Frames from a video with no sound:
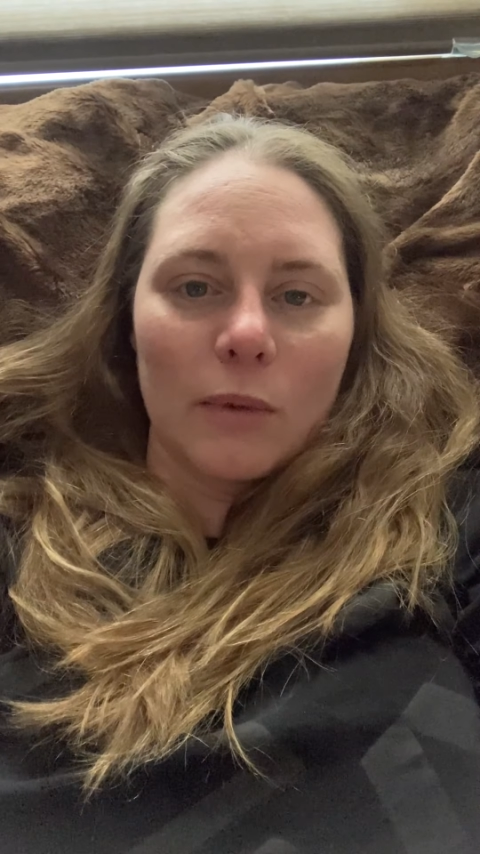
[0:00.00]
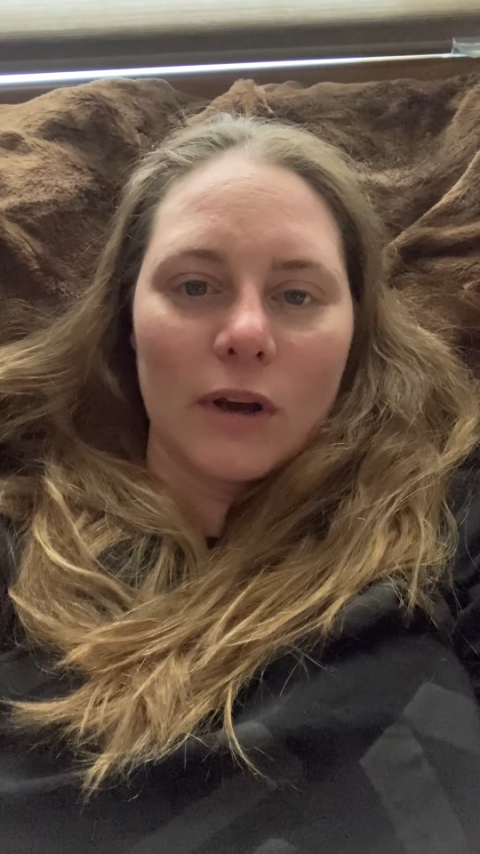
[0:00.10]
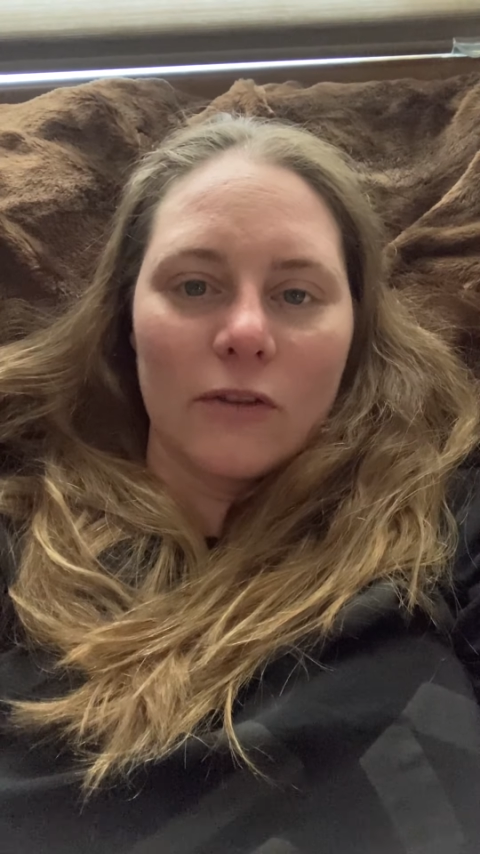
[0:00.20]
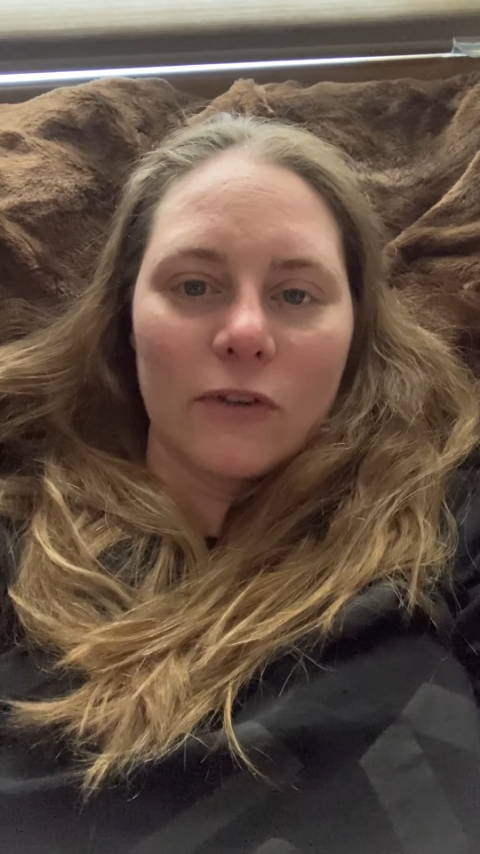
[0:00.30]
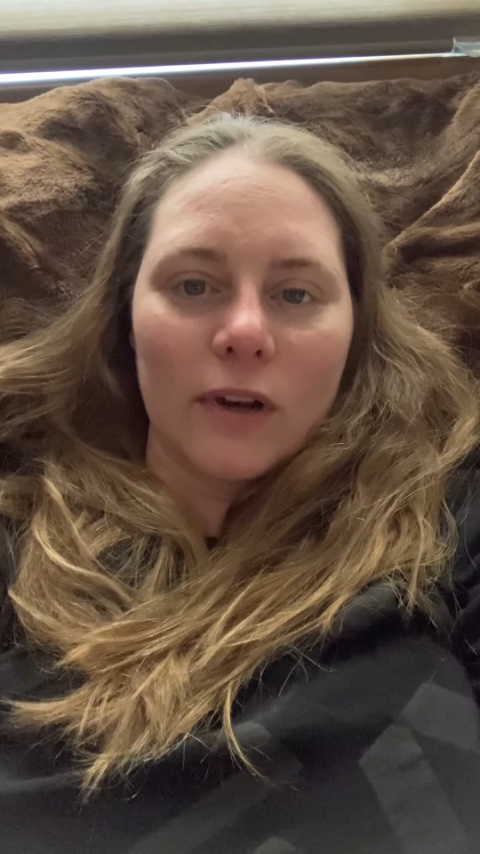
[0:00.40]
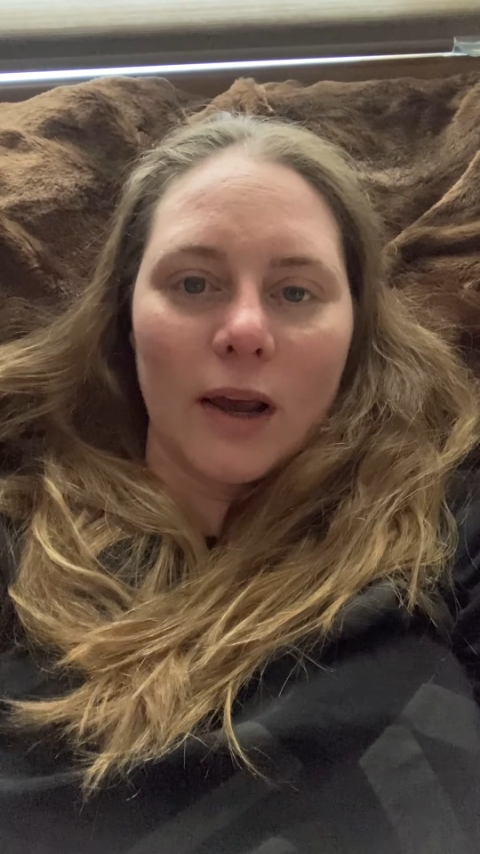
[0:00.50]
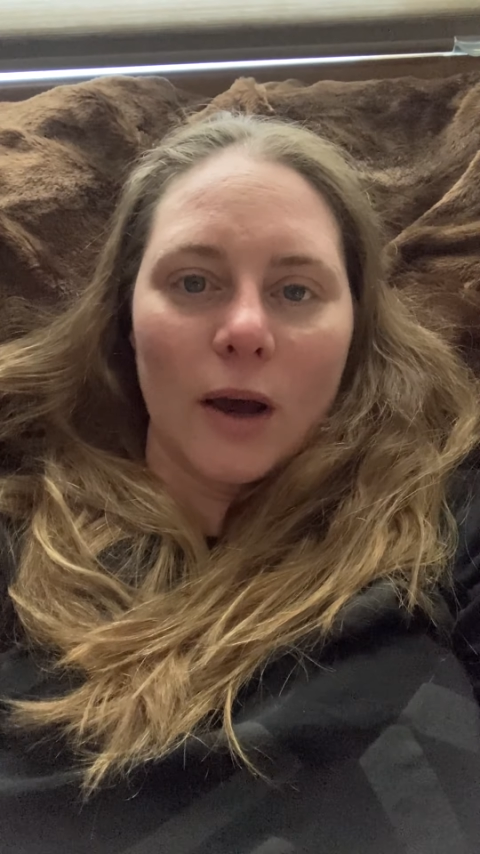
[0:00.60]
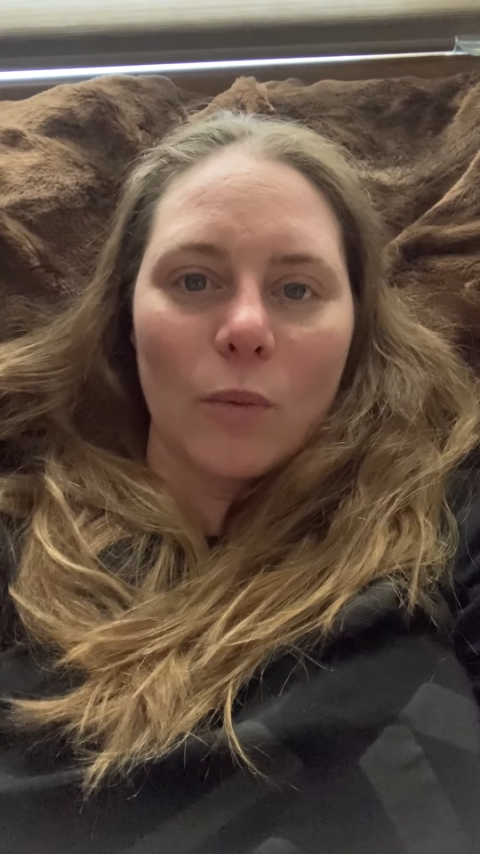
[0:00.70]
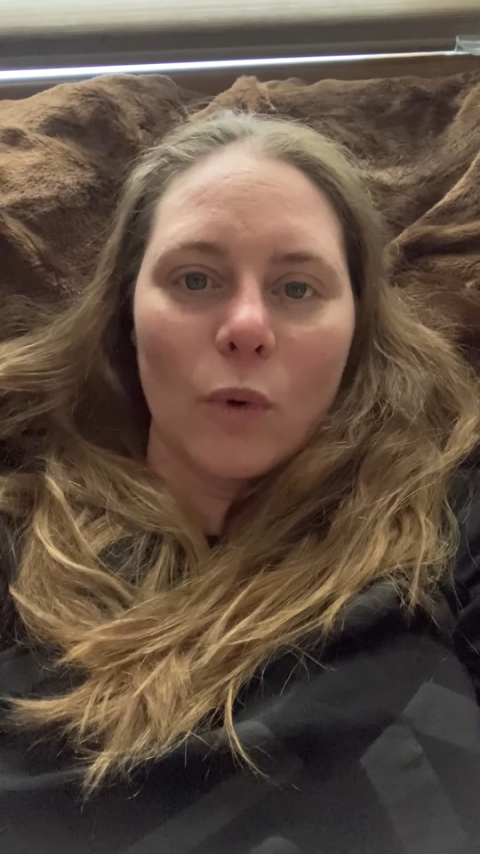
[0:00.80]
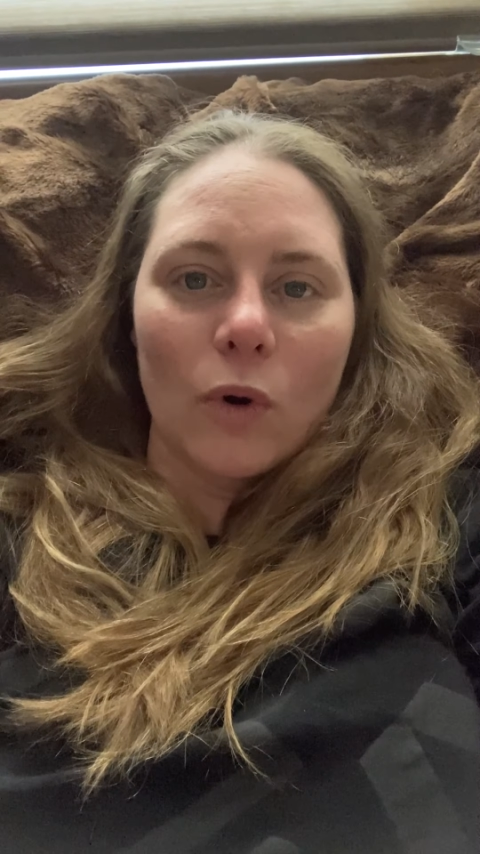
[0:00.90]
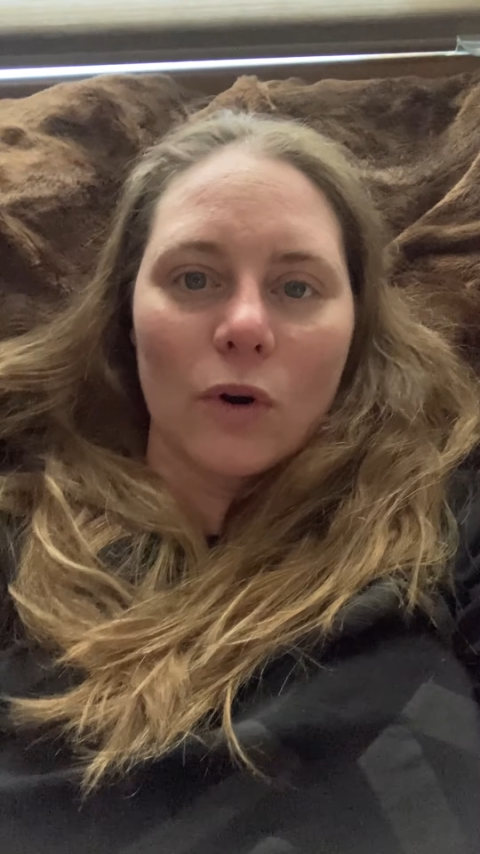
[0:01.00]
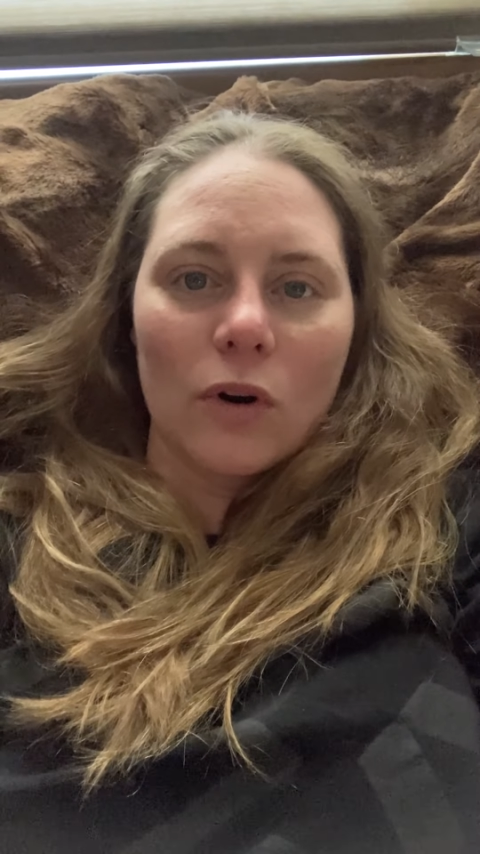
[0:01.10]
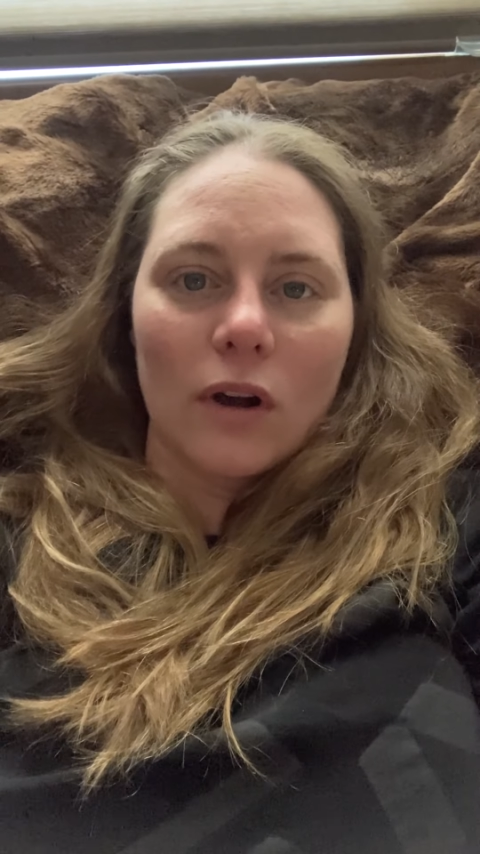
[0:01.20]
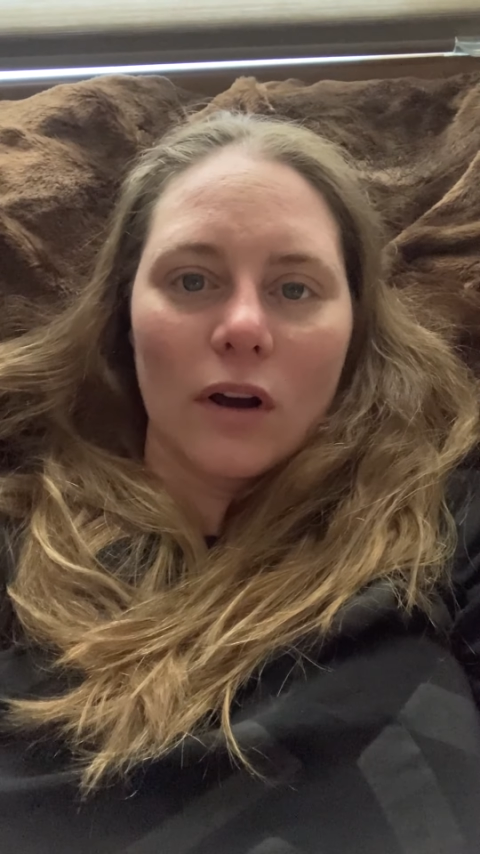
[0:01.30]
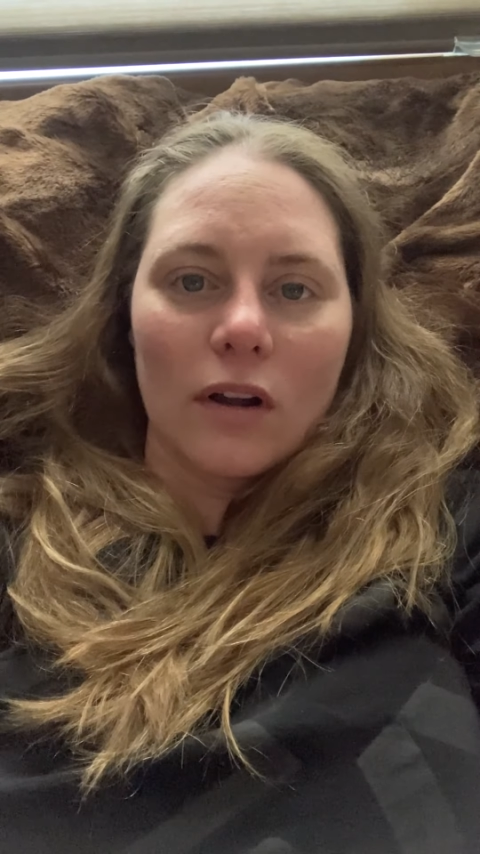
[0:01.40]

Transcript: But for now, I'm ordered